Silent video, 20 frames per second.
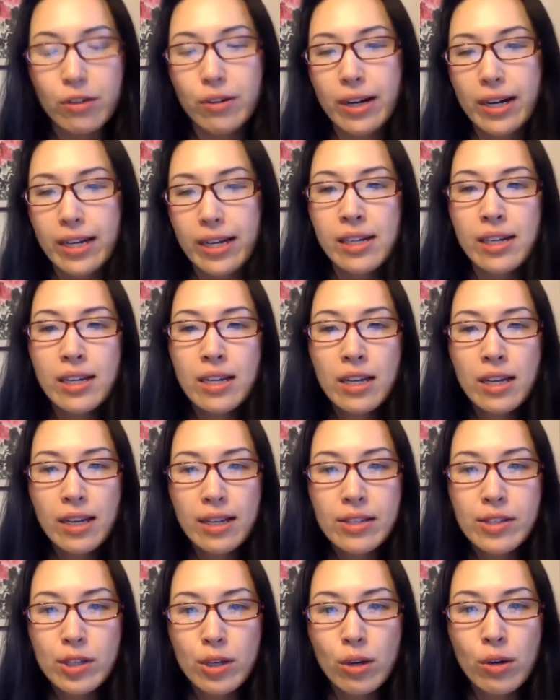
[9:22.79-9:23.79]
right?
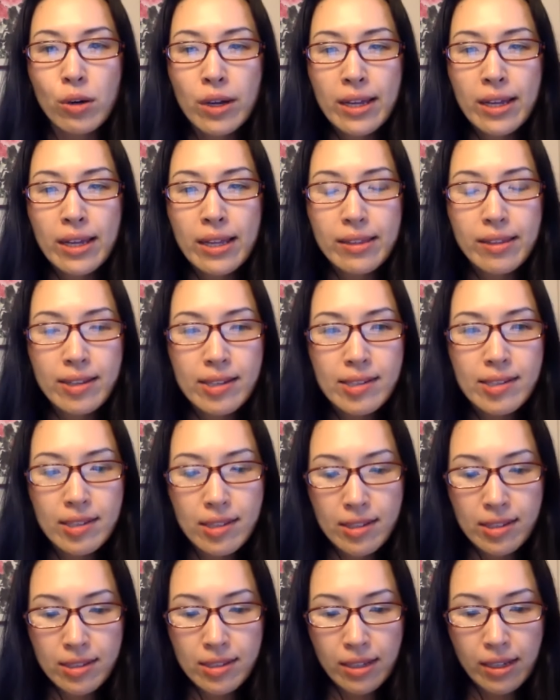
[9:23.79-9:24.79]
And so this
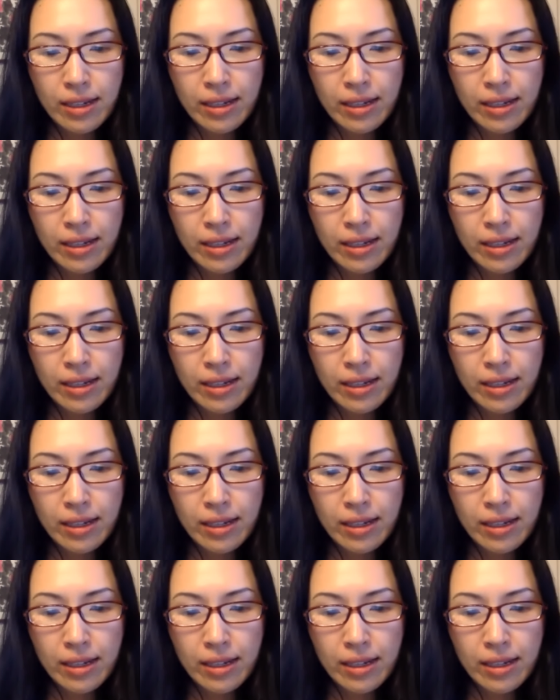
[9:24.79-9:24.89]
is,